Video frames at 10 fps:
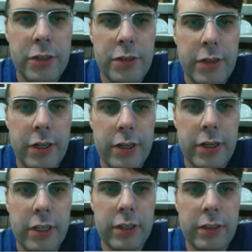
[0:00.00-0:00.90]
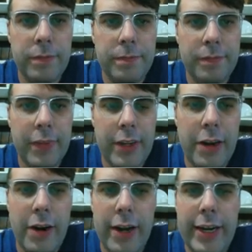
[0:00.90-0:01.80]
Choose another color.
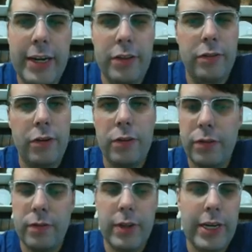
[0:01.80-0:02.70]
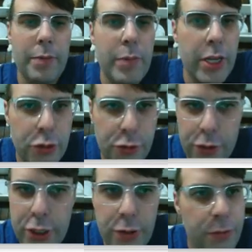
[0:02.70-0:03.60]
Here I can insert an image
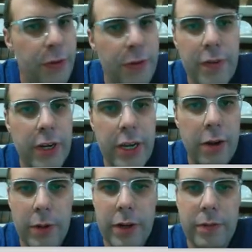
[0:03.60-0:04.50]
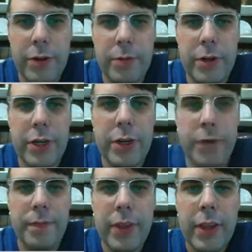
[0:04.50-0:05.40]
or a YouTube video, whatever you want to
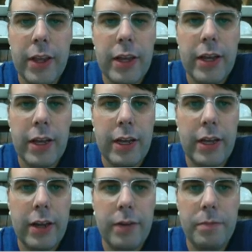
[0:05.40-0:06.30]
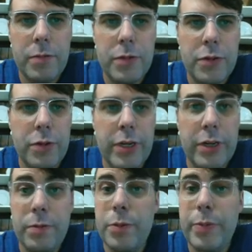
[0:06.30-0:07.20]
do. Um, so
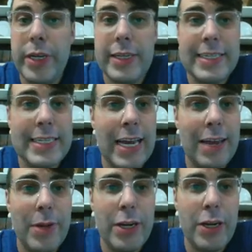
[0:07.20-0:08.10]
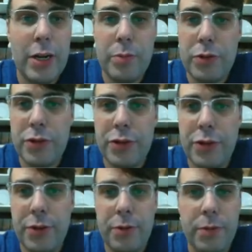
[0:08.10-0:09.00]
here would be assignment number
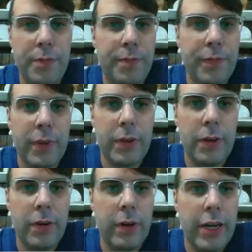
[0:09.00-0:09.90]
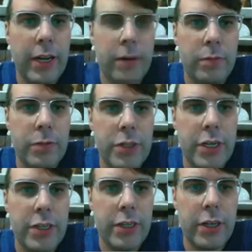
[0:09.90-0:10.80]
two. All right, we'll
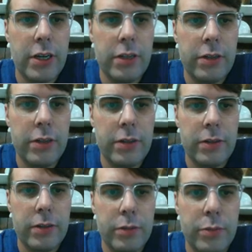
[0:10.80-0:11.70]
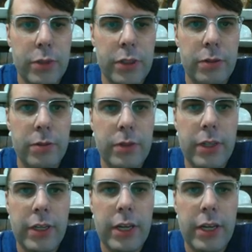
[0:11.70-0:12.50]
change the color to blue.